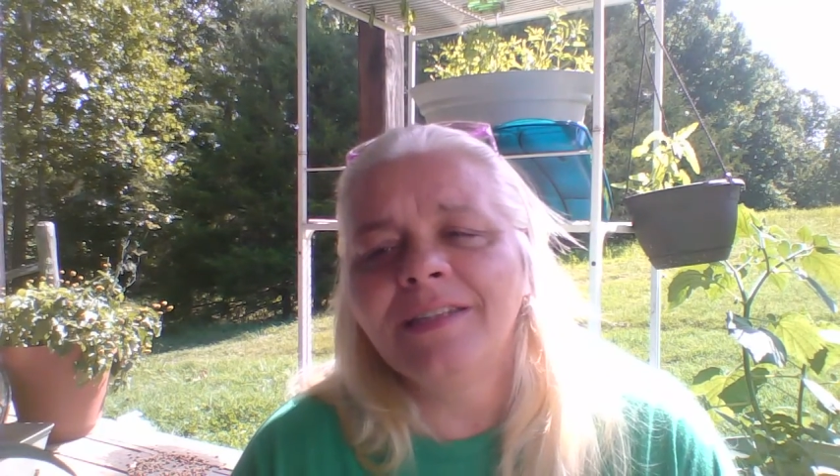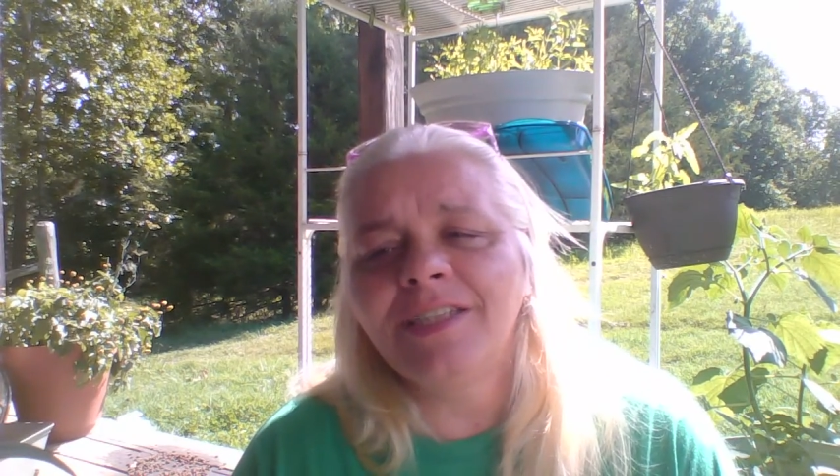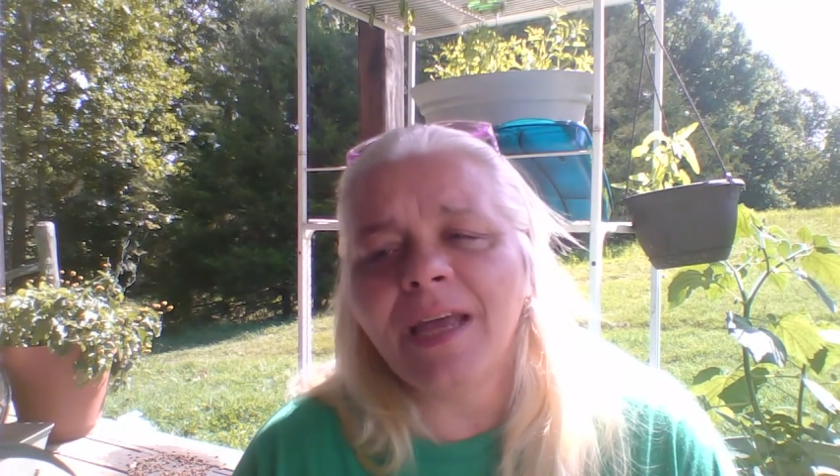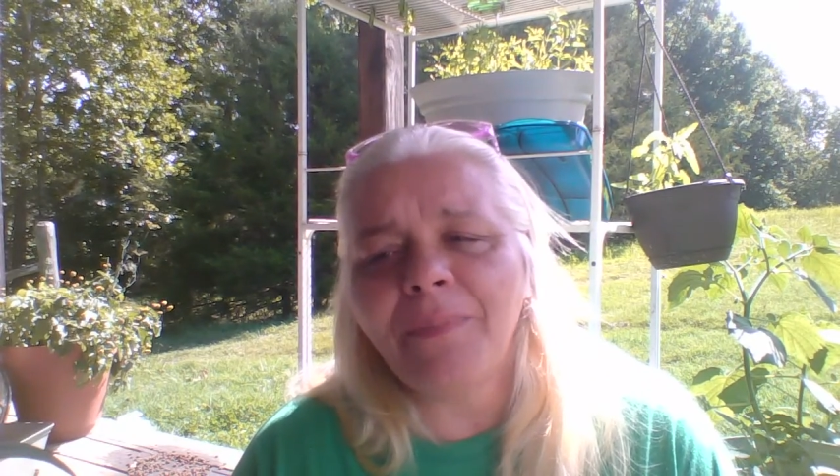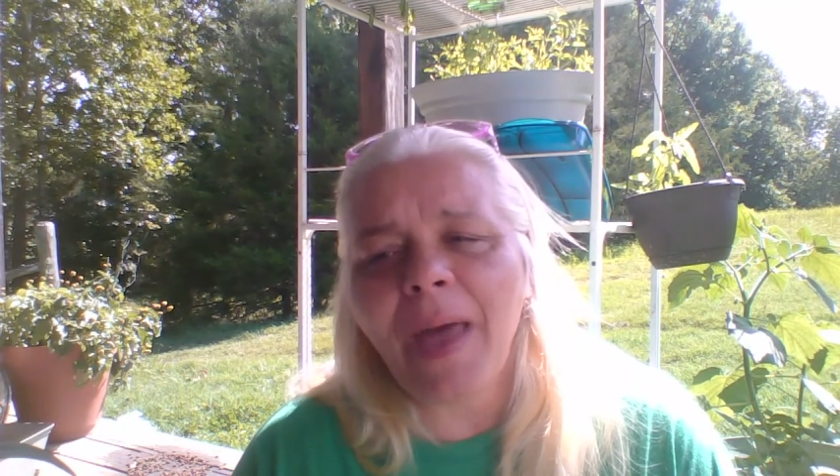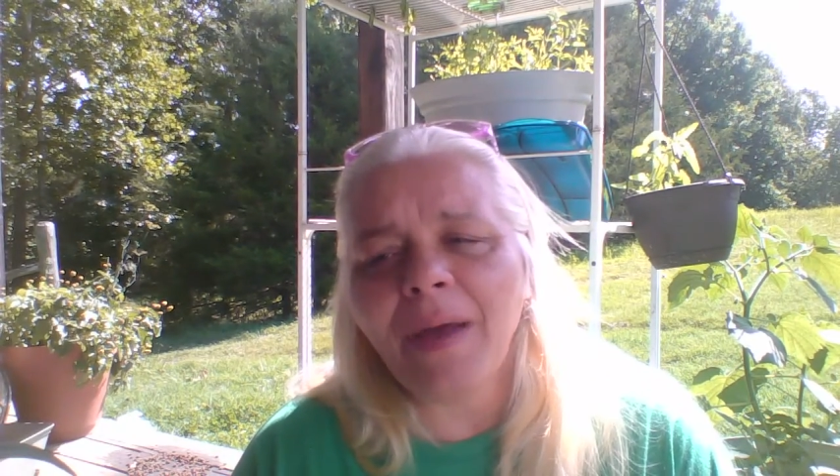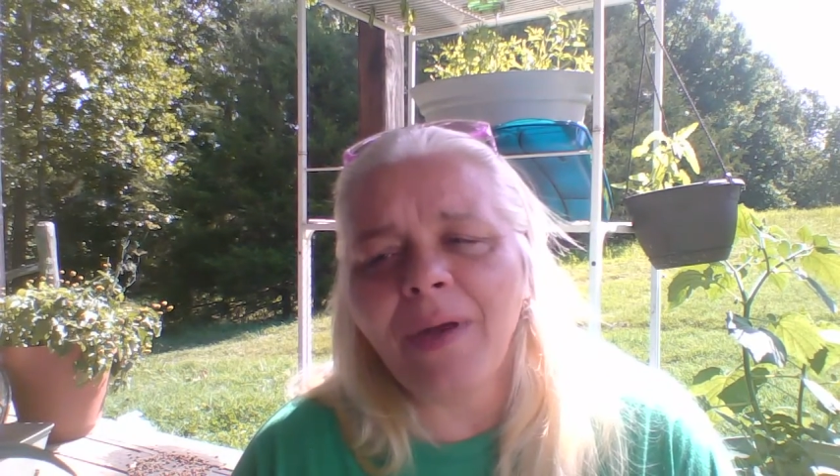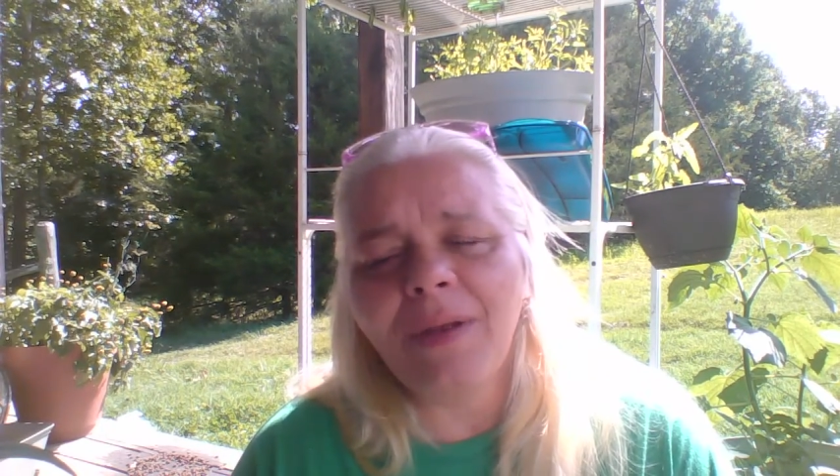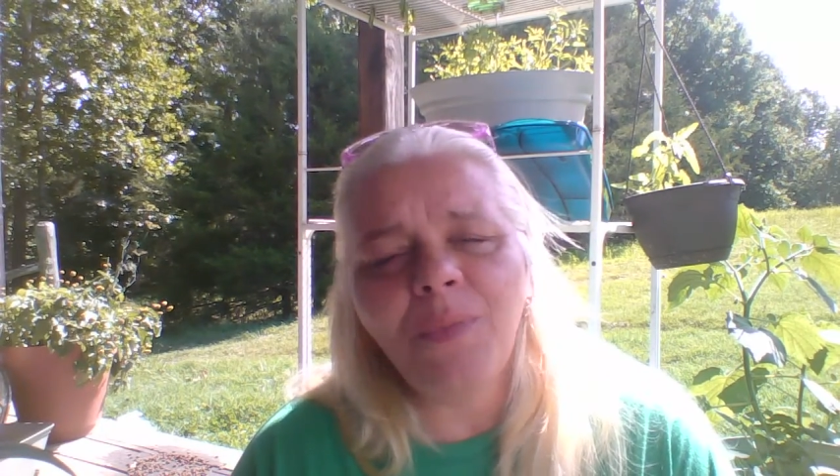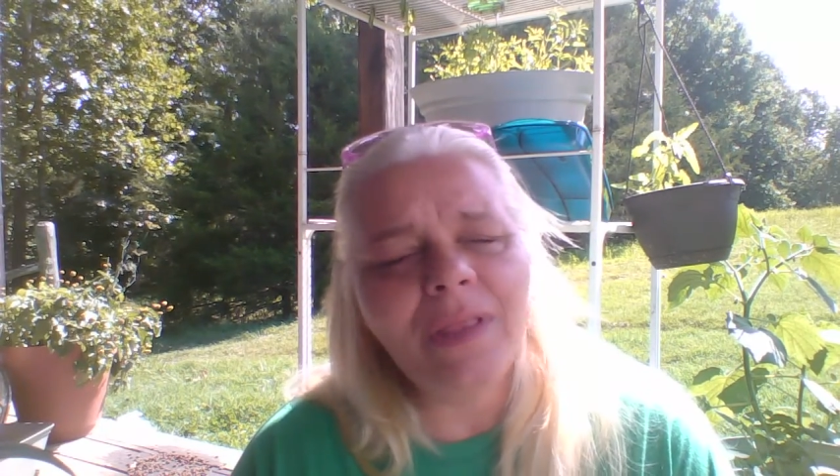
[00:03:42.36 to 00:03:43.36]
check back
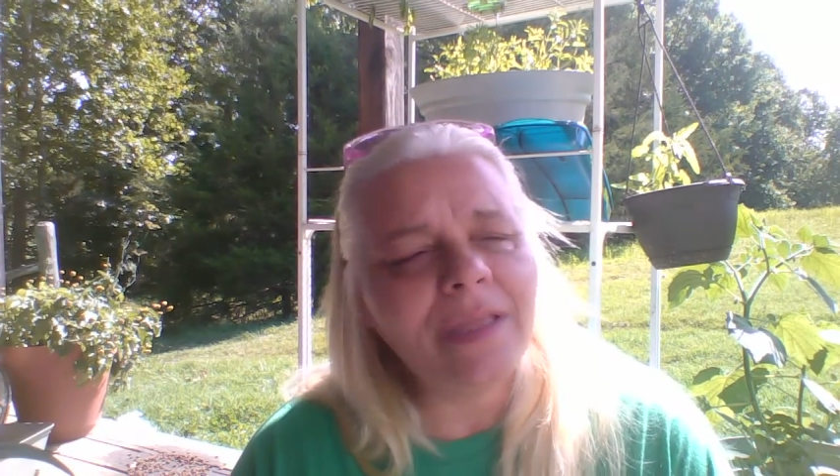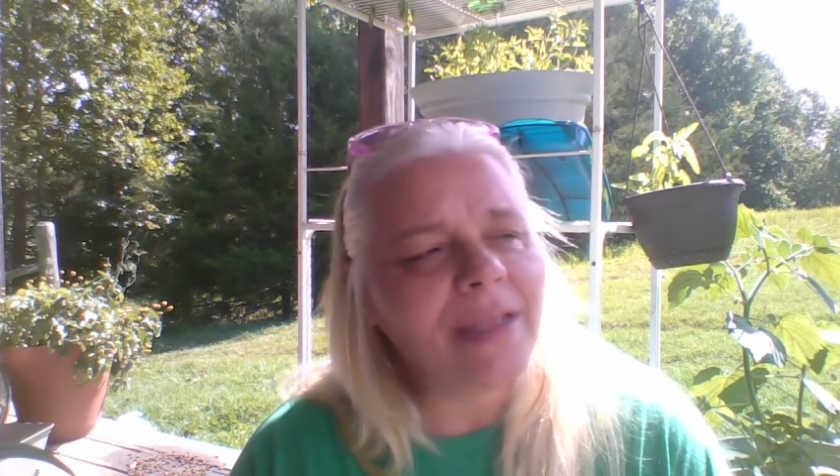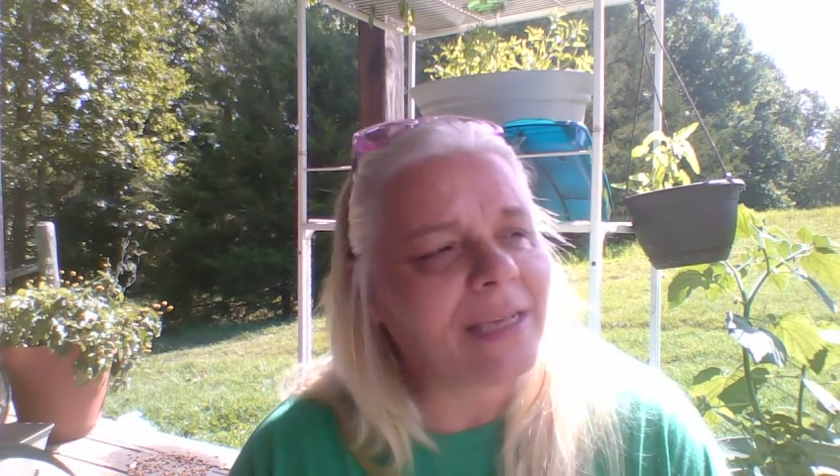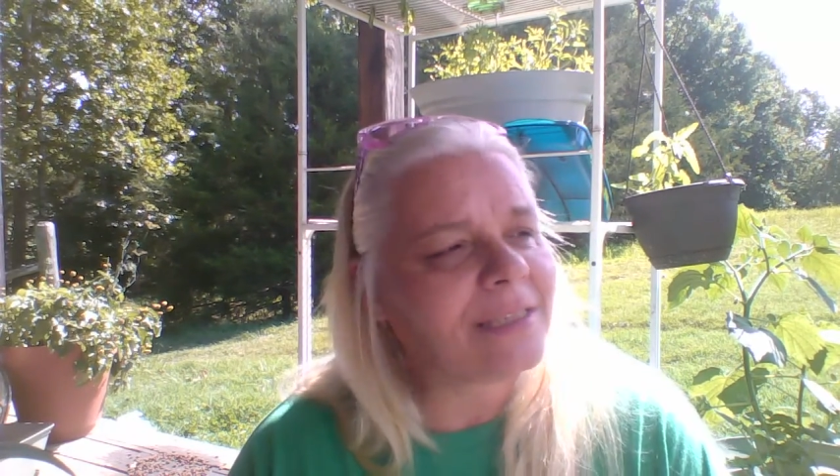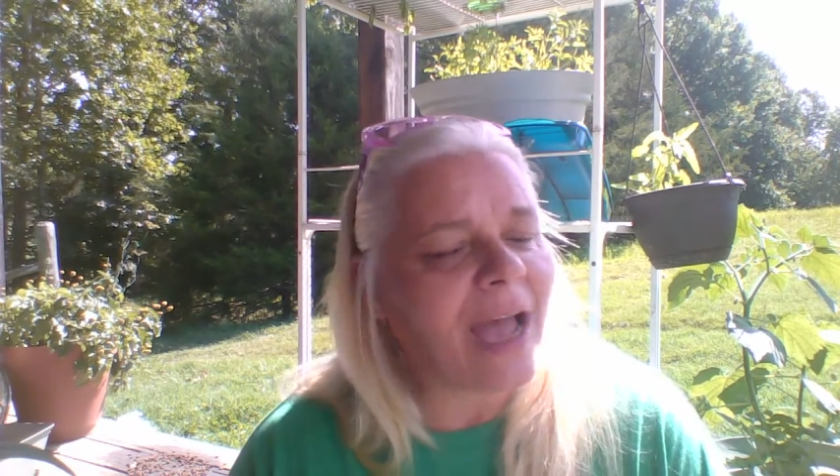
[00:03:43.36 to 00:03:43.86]
in with you next